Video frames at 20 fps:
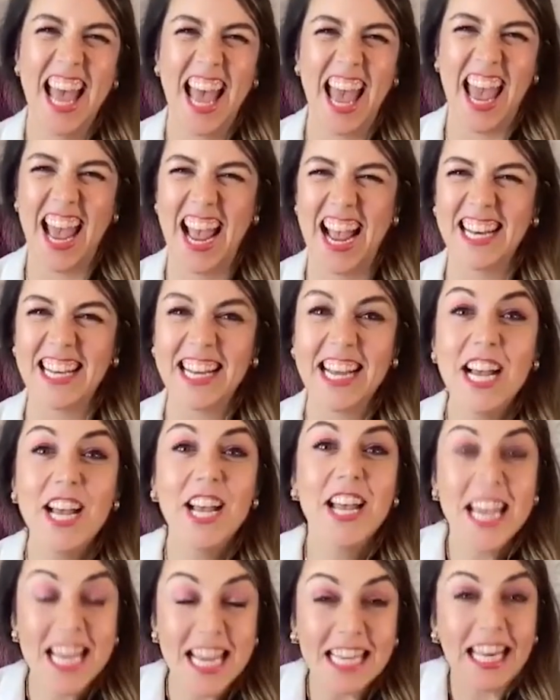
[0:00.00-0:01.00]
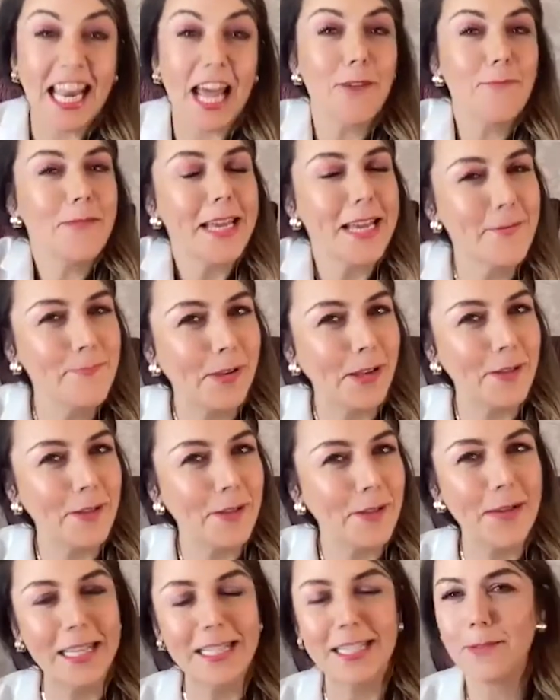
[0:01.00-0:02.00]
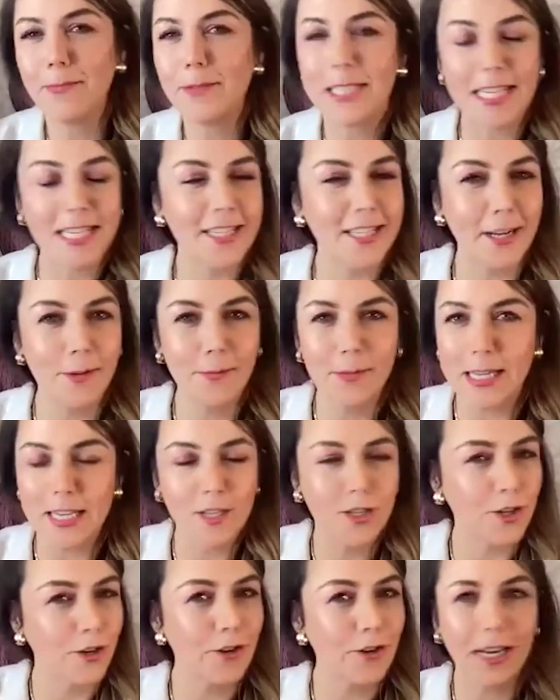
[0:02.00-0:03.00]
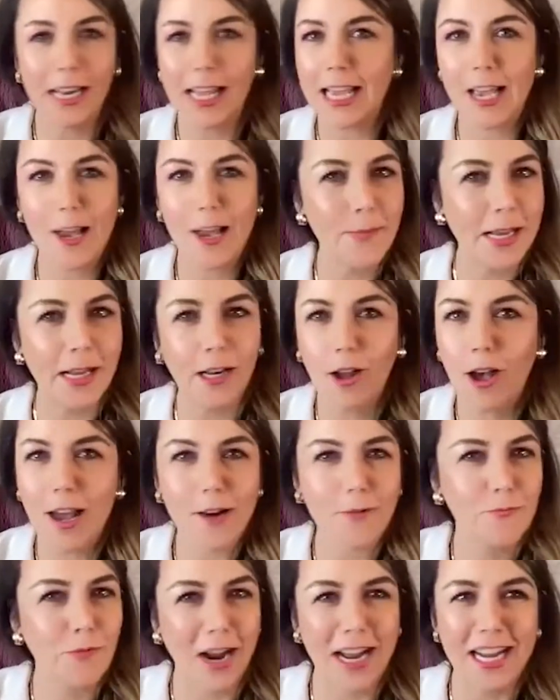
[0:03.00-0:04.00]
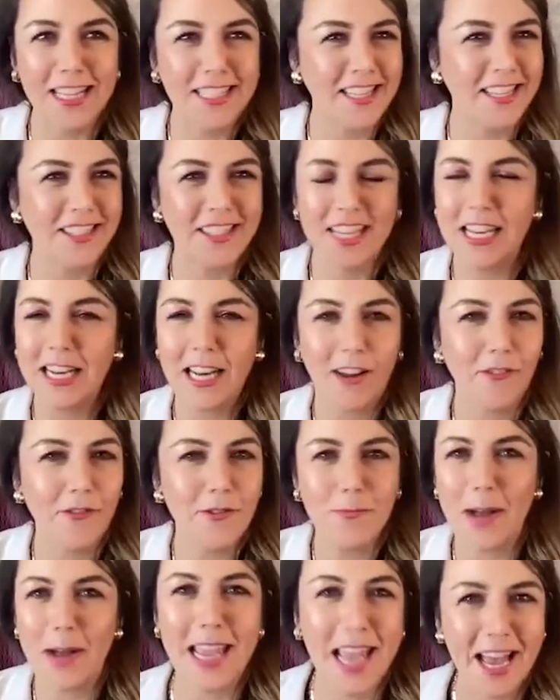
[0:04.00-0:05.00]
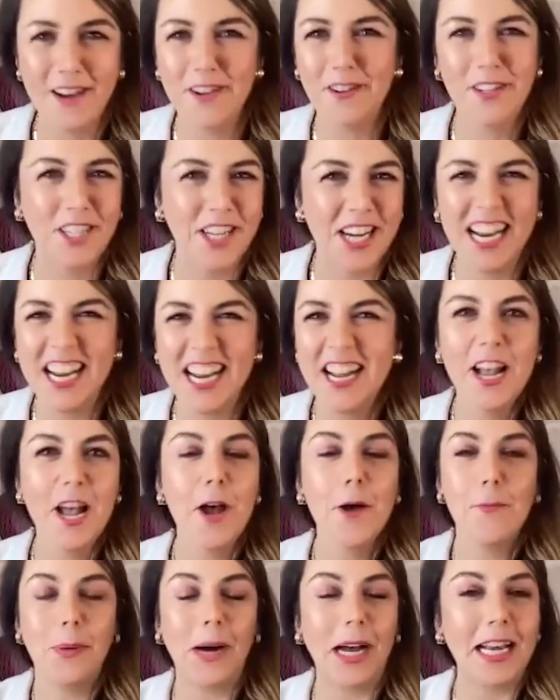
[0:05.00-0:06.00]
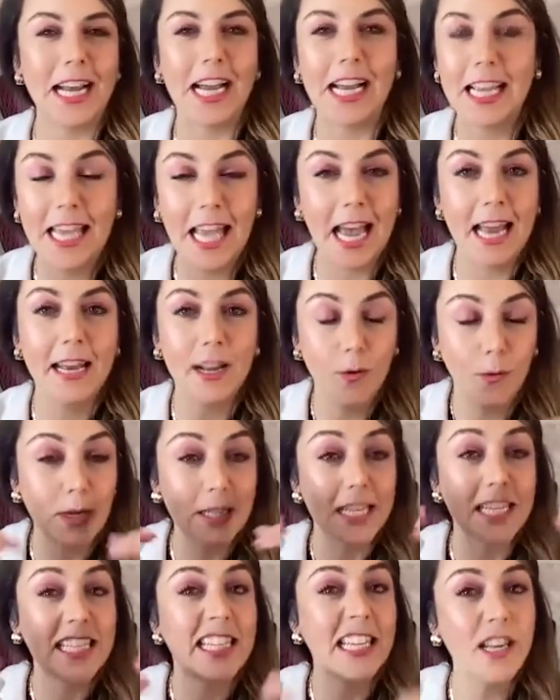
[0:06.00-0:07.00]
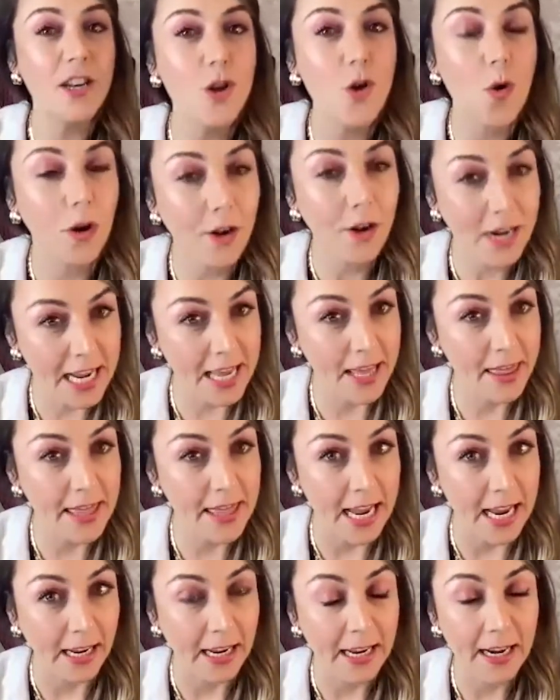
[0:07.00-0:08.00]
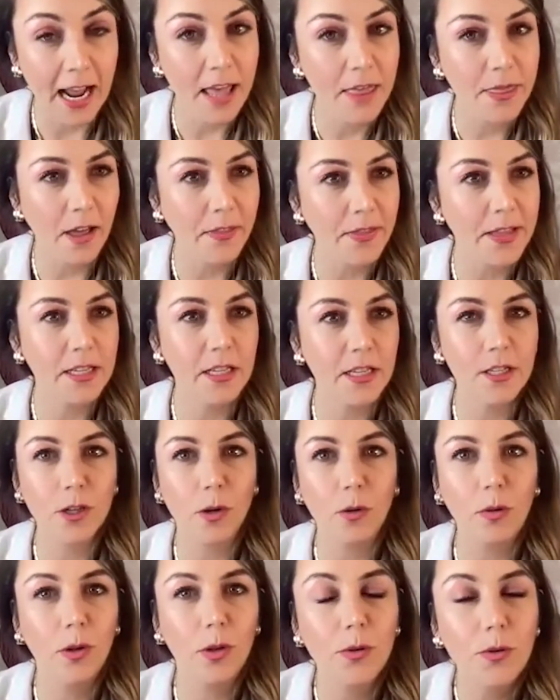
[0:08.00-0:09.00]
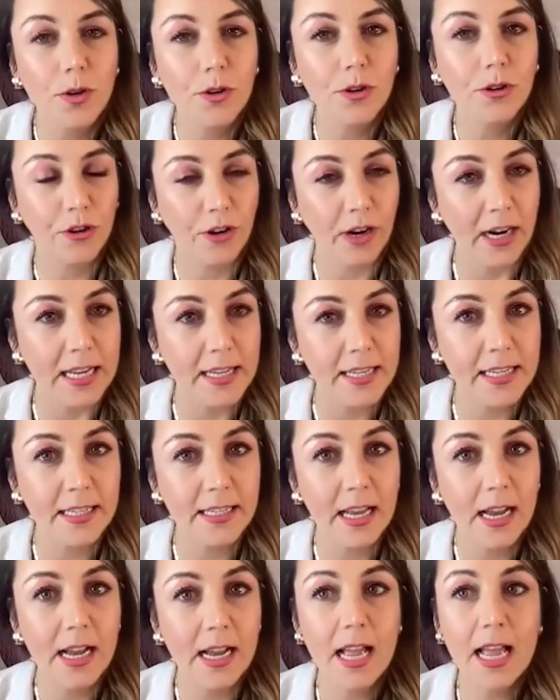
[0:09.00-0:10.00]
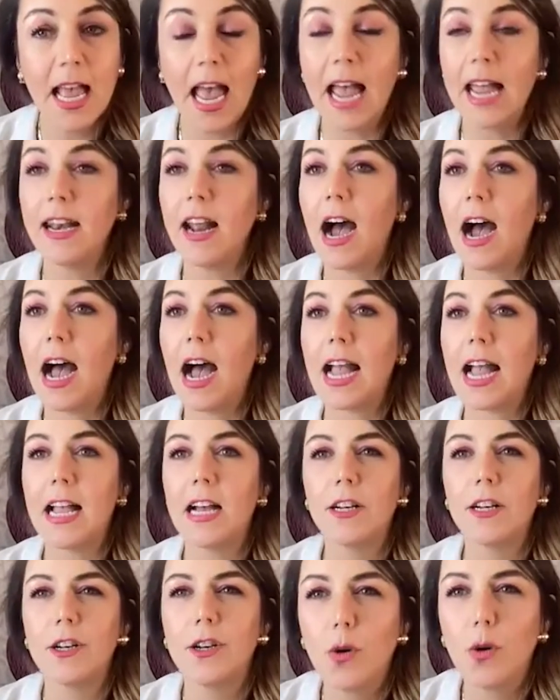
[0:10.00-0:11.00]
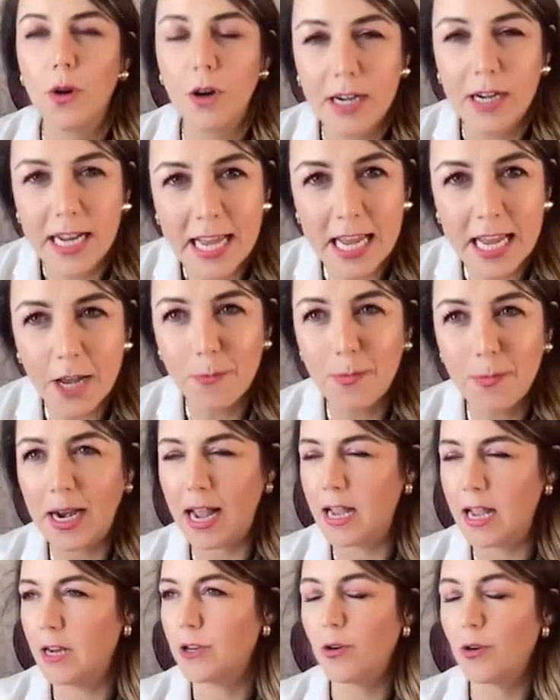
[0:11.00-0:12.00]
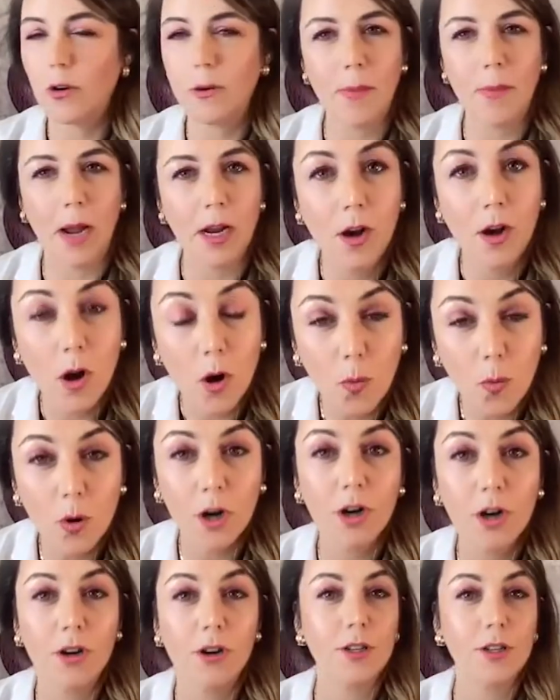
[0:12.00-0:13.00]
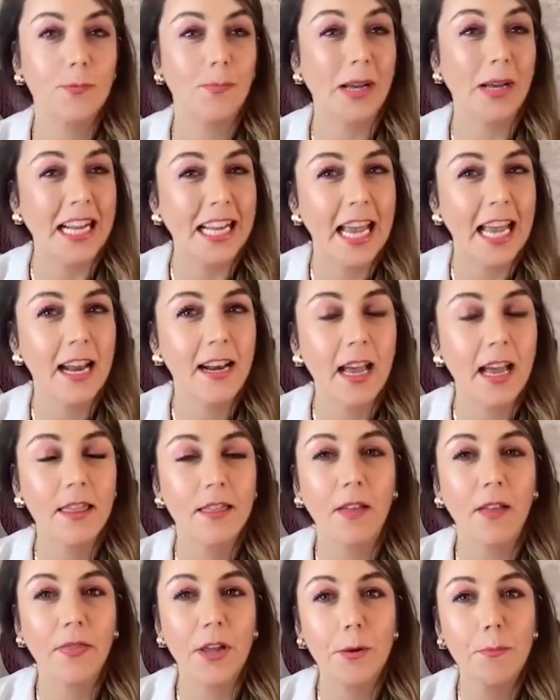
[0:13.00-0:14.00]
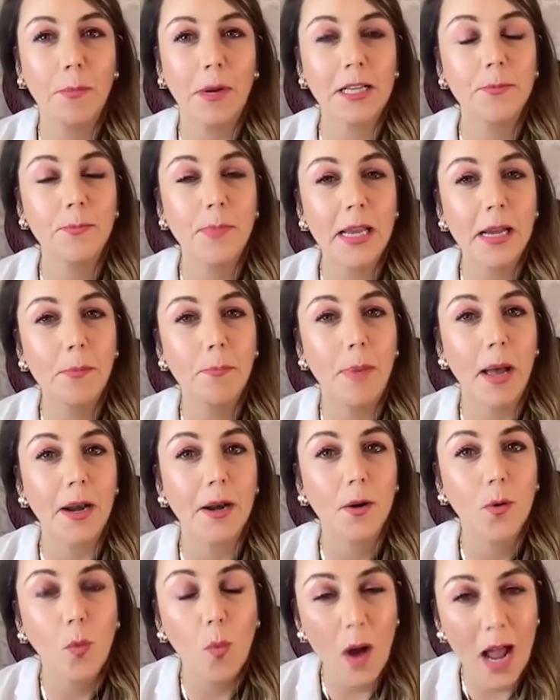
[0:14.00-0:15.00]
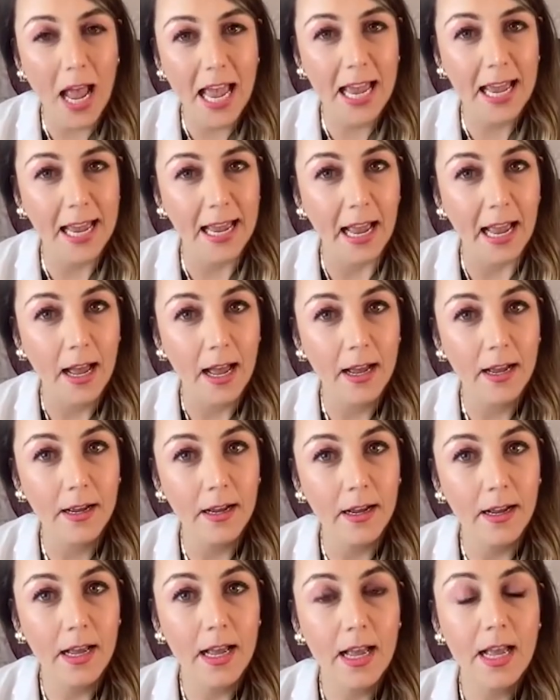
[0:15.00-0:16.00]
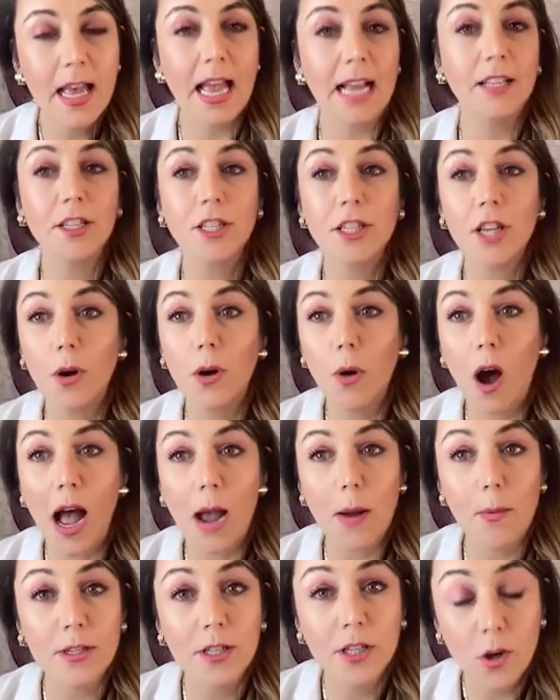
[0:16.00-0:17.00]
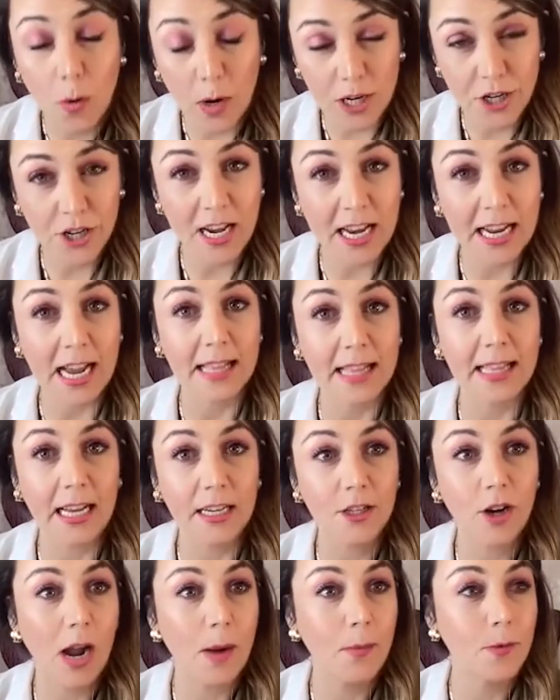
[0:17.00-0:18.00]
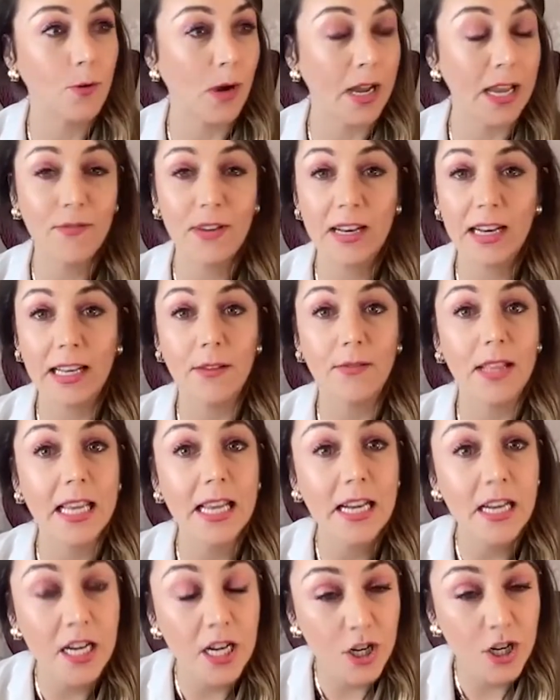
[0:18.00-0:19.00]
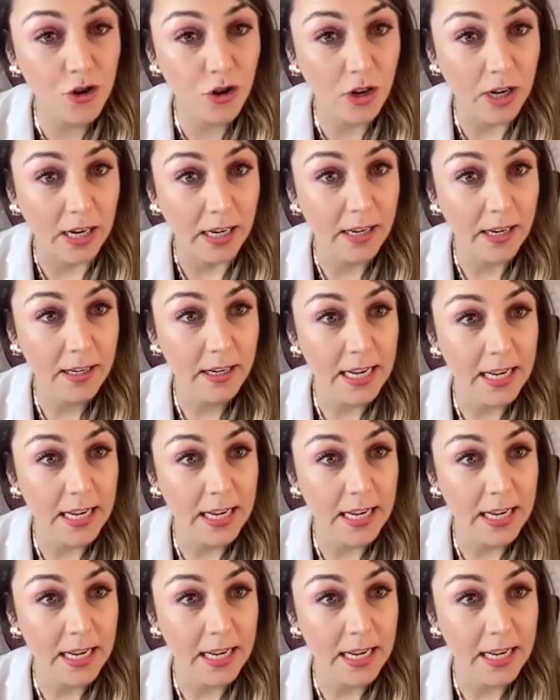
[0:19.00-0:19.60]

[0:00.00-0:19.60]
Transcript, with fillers: And he let me implement some systems. He certainly gave me a lot of raises. He loved my energy. But again, it was a seniority thing. And I thought this is so ludicrous. And I adored him and I adored my coworkers. But again, I thought there must be a better way. And so I was questioning at that time, do I even leave the industry?